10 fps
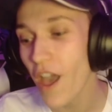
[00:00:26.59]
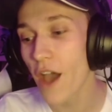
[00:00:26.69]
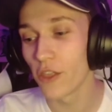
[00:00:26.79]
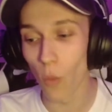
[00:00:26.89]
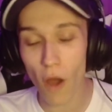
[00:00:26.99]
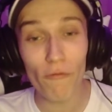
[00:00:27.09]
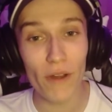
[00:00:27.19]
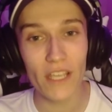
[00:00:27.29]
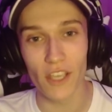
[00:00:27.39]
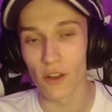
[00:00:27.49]
And the one
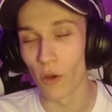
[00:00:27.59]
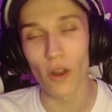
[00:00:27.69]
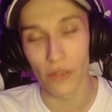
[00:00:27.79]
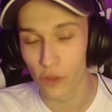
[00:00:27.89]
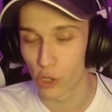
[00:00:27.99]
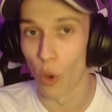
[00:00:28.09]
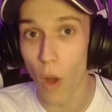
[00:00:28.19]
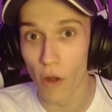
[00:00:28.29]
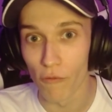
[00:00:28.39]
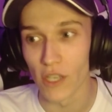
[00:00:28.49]
reason, or not the
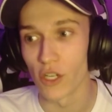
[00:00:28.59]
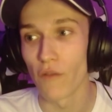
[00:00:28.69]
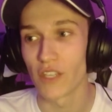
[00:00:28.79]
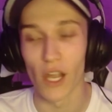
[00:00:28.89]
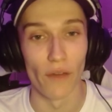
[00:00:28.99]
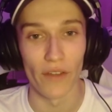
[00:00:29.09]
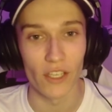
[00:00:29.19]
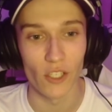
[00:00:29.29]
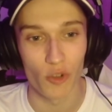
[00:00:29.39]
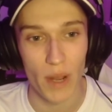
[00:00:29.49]
one reason, obviously I love it
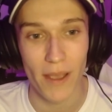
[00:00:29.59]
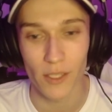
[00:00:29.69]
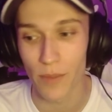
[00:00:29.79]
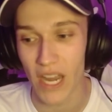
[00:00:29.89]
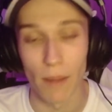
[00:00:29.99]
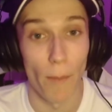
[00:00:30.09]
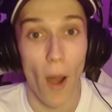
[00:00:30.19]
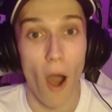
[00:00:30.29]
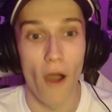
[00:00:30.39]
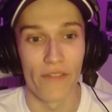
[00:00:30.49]
because it's Dream SMP and I'm a
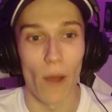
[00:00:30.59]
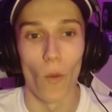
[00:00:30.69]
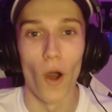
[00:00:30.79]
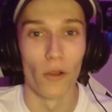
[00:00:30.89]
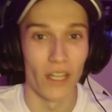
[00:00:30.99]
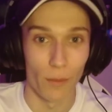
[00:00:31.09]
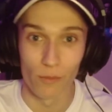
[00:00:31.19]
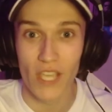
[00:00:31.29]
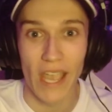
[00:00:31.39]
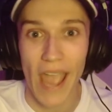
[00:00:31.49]
part of that world and I'm
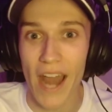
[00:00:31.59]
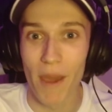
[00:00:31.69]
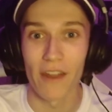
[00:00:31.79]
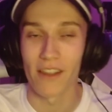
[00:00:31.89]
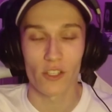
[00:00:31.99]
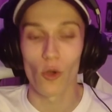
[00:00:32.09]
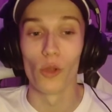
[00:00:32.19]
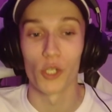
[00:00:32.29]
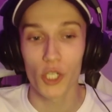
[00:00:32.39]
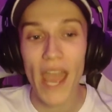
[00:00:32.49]
seeing it animated and that's
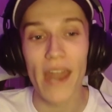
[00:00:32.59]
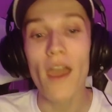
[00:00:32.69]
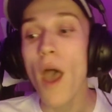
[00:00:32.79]
cool as shit.